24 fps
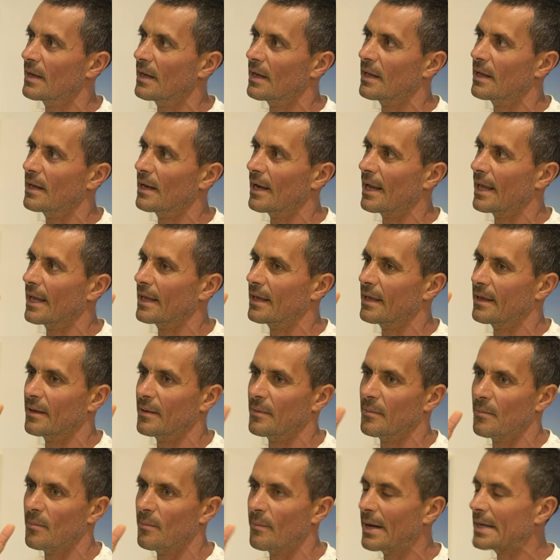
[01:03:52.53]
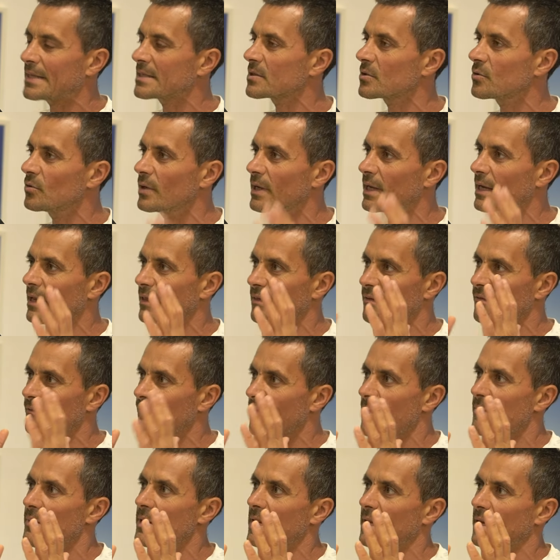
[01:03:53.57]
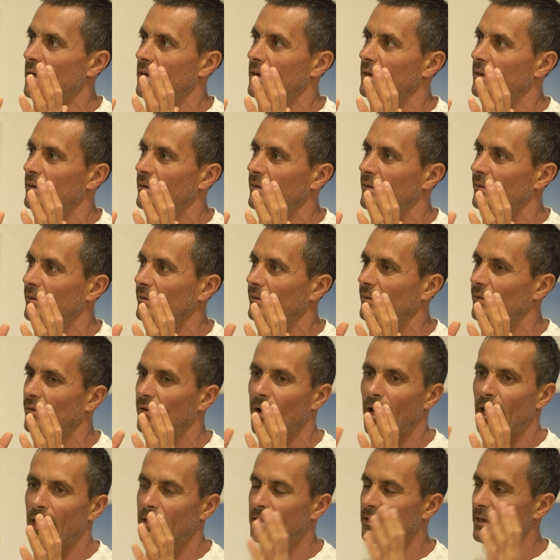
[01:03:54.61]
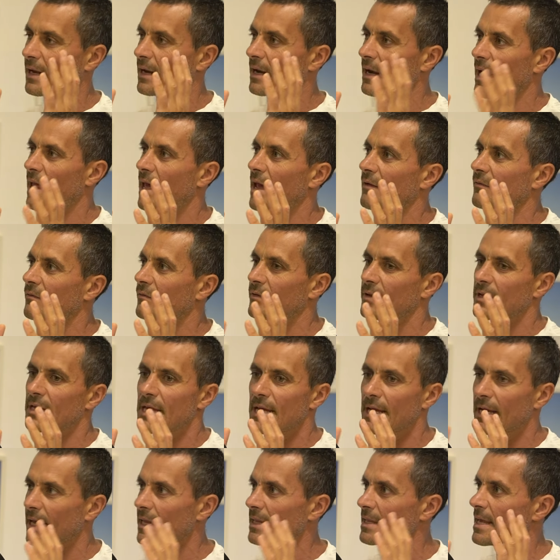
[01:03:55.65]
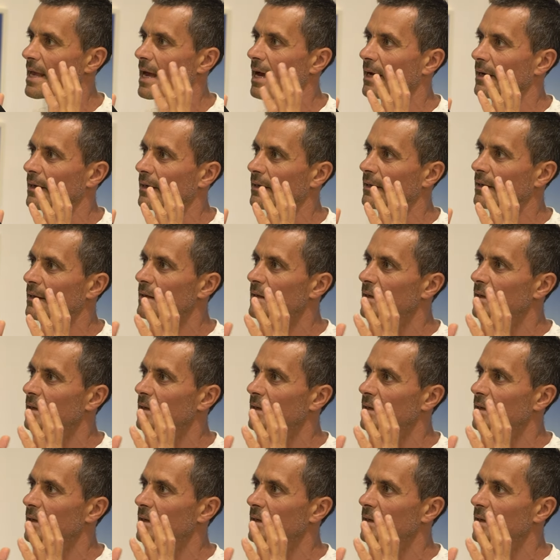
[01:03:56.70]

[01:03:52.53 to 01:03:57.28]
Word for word: and like masculine and feminine right and left yin and yang